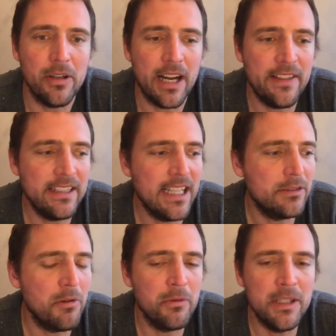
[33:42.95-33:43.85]
And I think that's
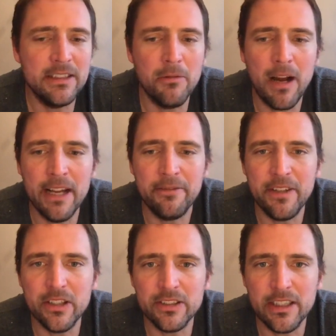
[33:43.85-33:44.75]
one reason why it
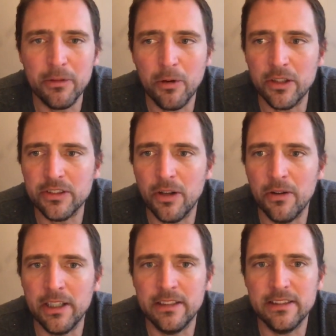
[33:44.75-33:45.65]
feels like the world's
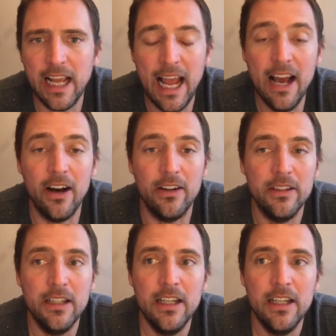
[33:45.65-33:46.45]
going to hell